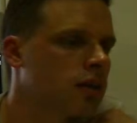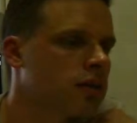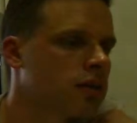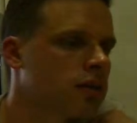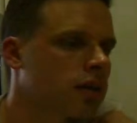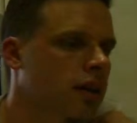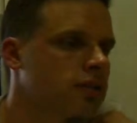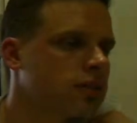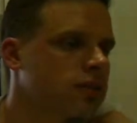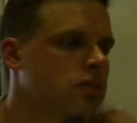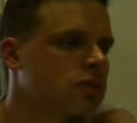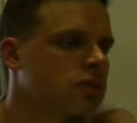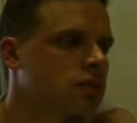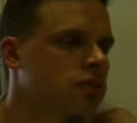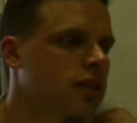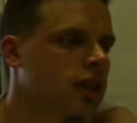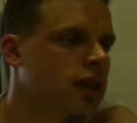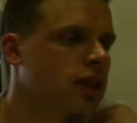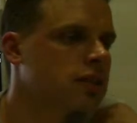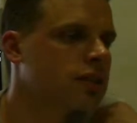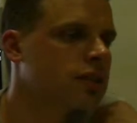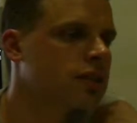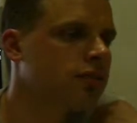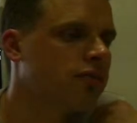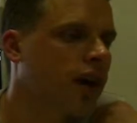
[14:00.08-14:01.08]
takes
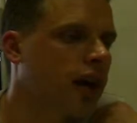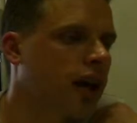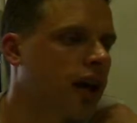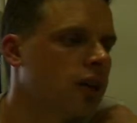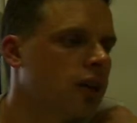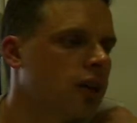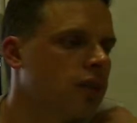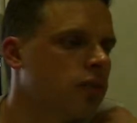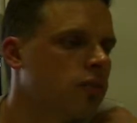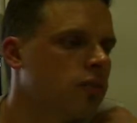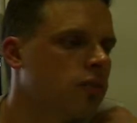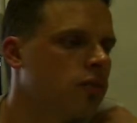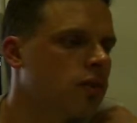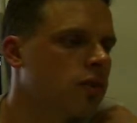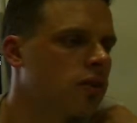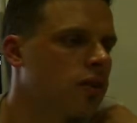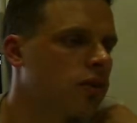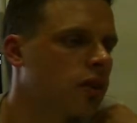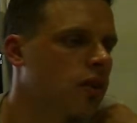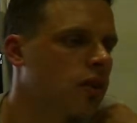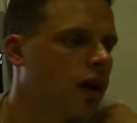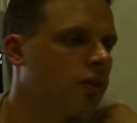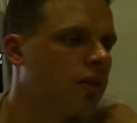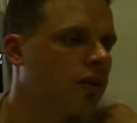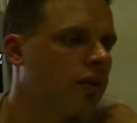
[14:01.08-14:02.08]
a value
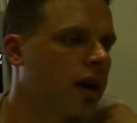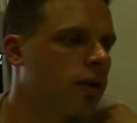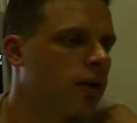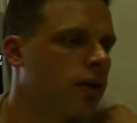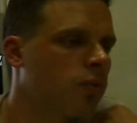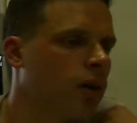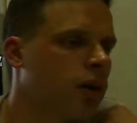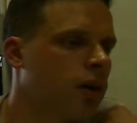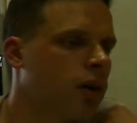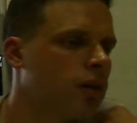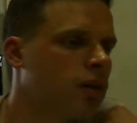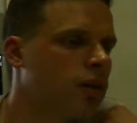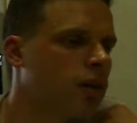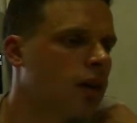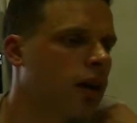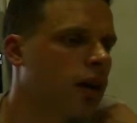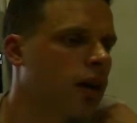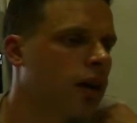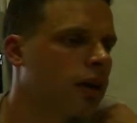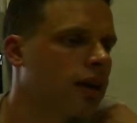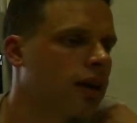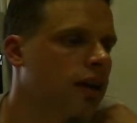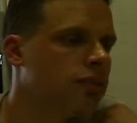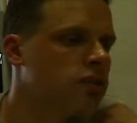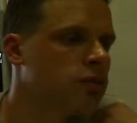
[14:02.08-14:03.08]
of A1
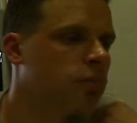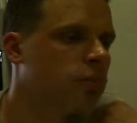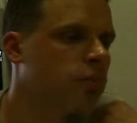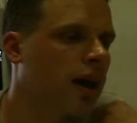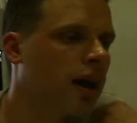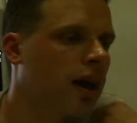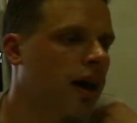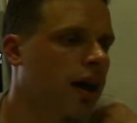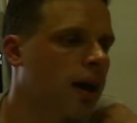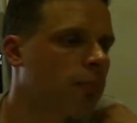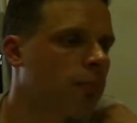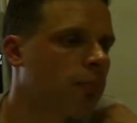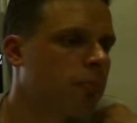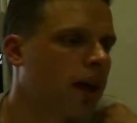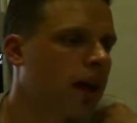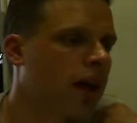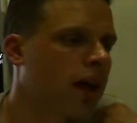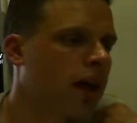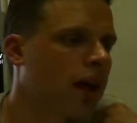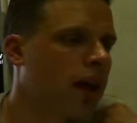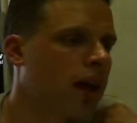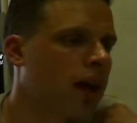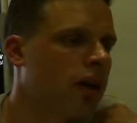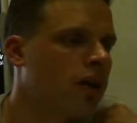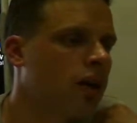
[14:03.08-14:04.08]
and gives you back a
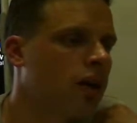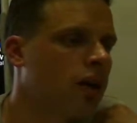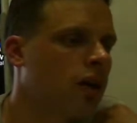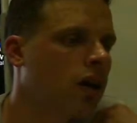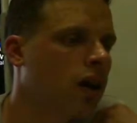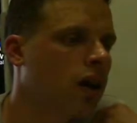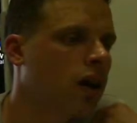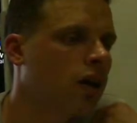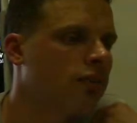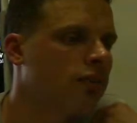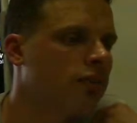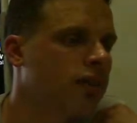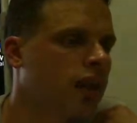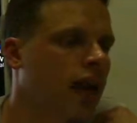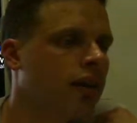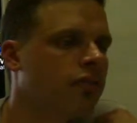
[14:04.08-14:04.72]
pair of an